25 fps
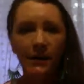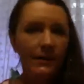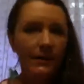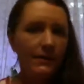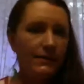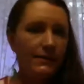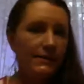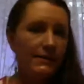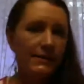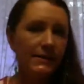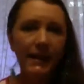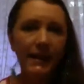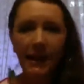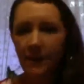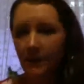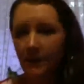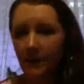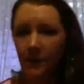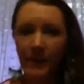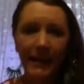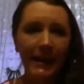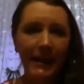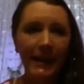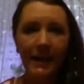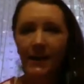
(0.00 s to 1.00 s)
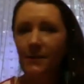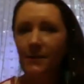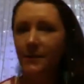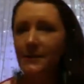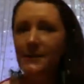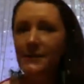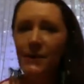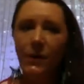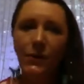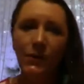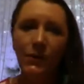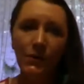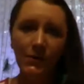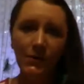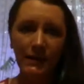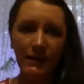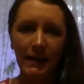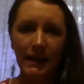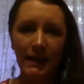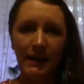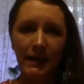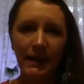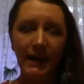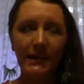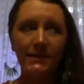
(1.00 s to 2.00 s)
stuff. We can't always hold
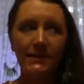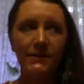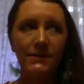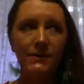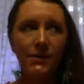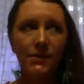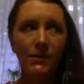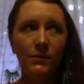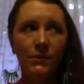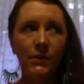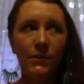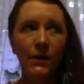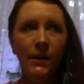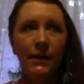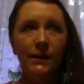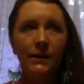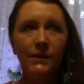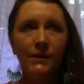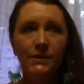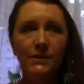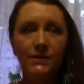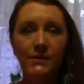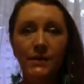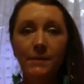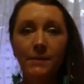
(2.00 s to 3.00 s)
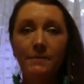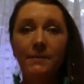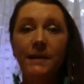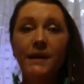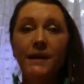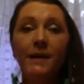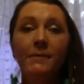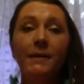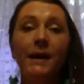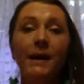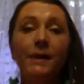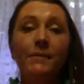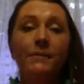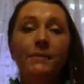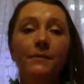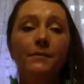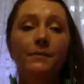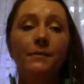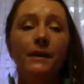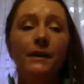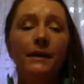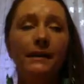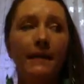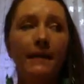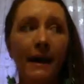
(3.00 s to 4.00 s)
it. And so there's something about
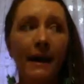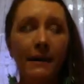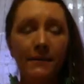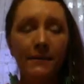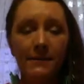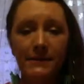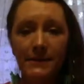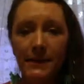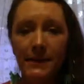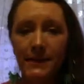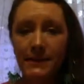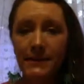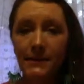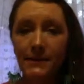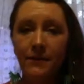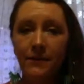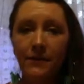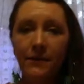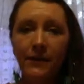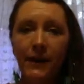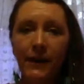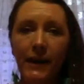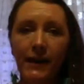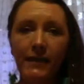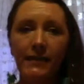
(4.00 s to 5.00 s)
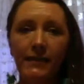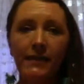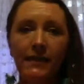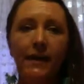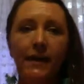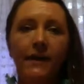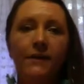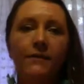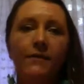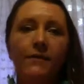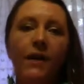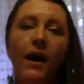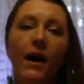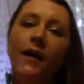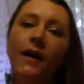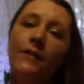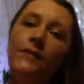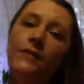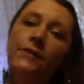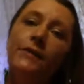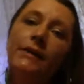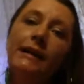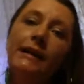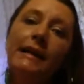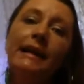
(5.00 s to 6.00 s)
that sense of faith of
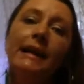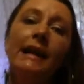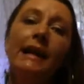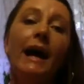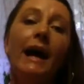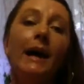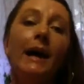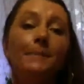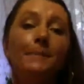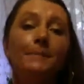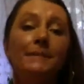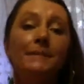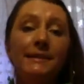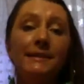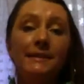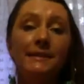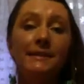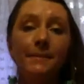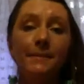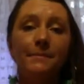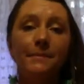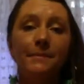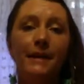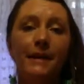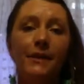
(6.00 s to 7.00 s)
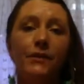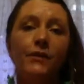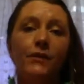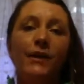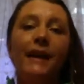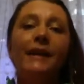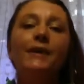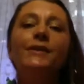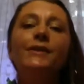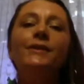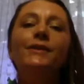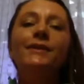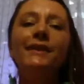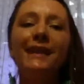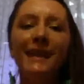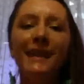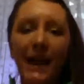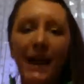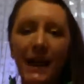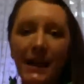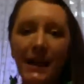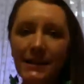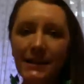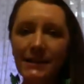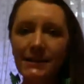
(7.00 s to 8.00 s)
offering it up to something greater than
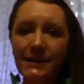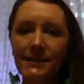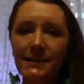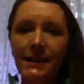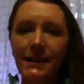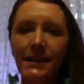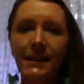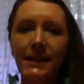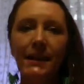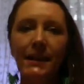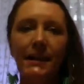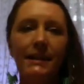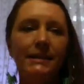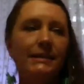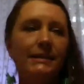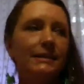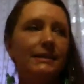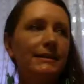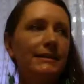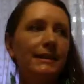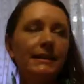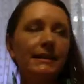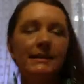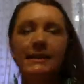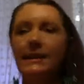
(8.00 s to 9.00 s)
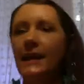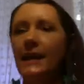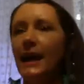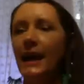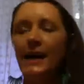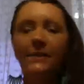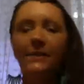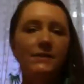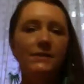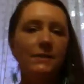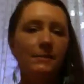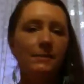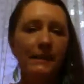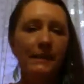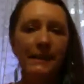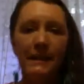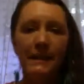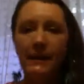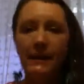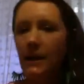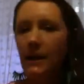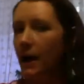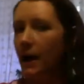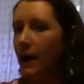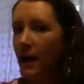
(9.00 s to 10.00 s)
us. It doesn't have to be
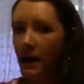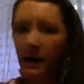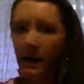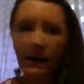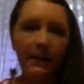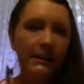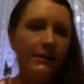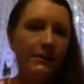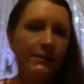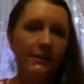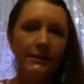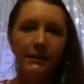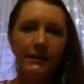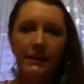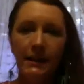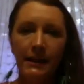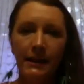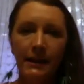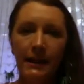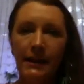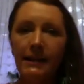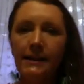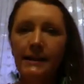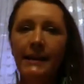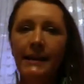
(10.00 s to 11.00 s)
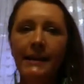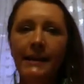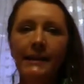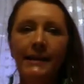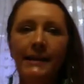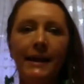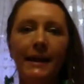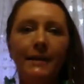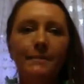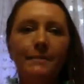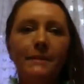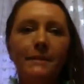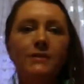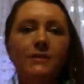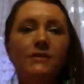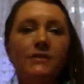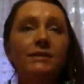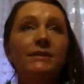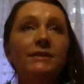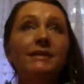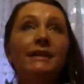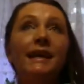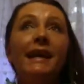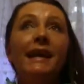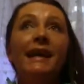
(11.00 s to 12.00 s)
God or anything like that, but it's
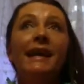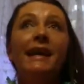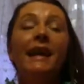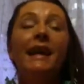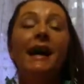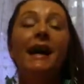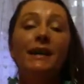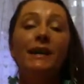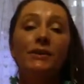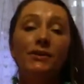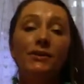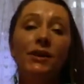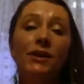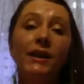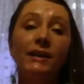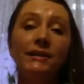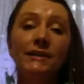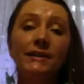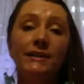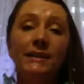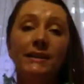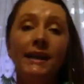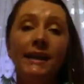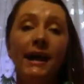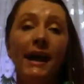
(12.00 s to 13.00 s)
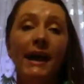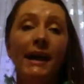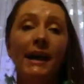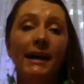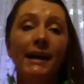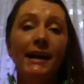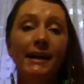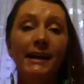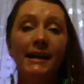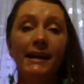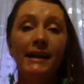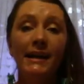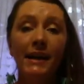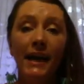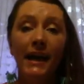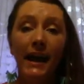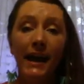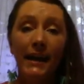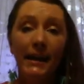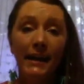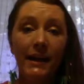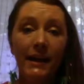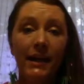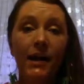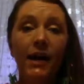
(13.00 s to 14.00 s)
just saying, I trust that I
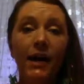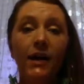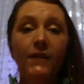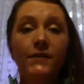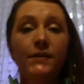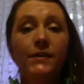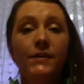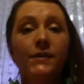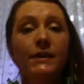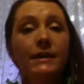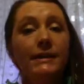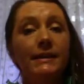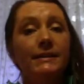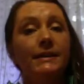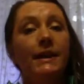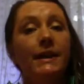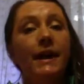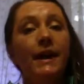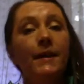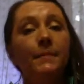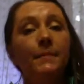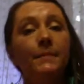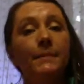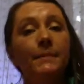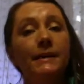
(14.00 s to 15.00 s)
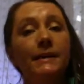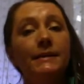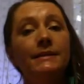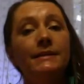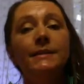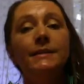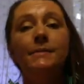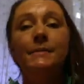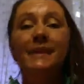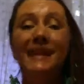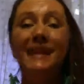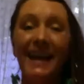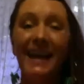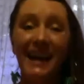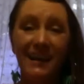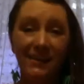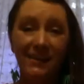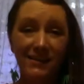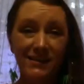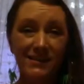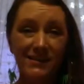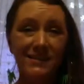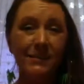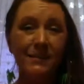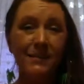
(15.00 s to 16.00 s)
can offer this up, and somebody
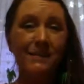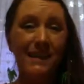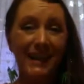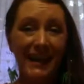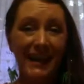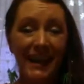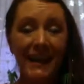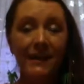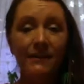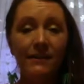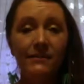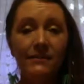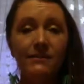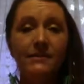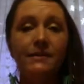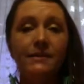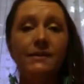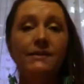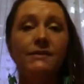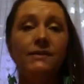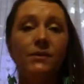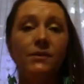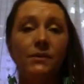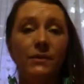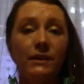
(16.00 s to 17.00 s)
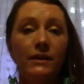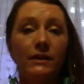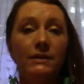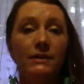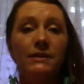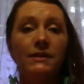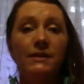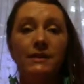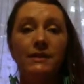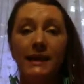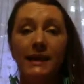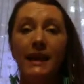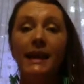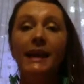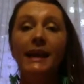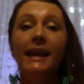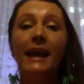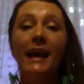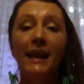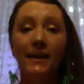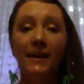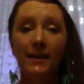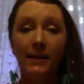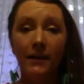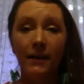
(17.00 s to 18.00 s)
else, something else is going to take
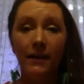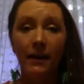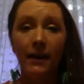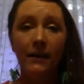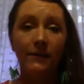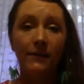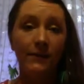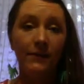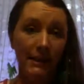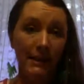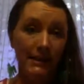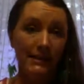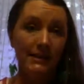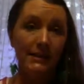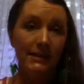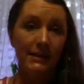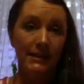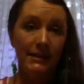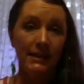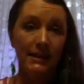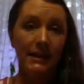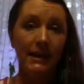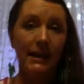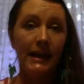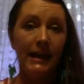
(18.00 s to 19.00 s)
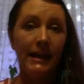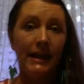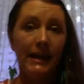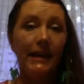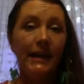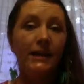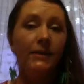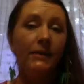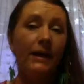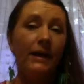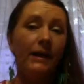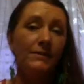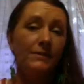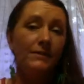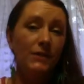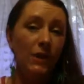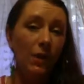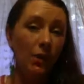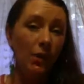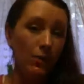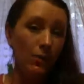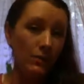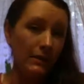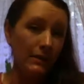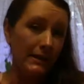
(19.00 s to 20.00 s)
care of it, and I don't have to
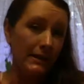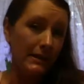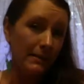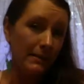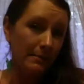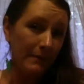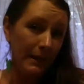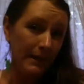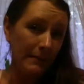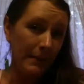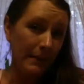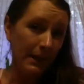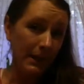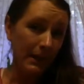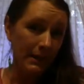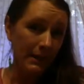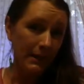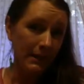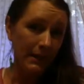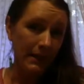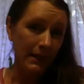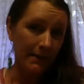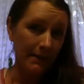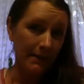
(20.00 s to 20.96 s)
hold it in my body.